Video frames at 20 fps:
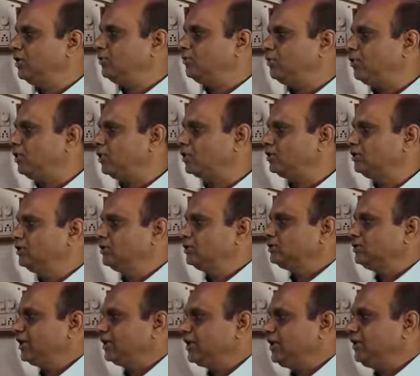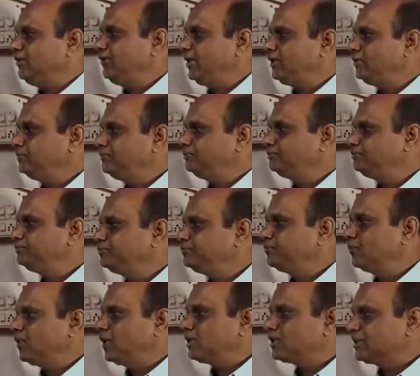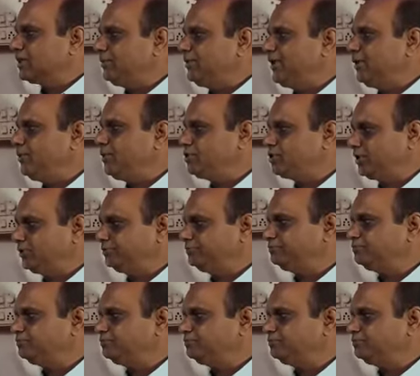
for the given subdivision.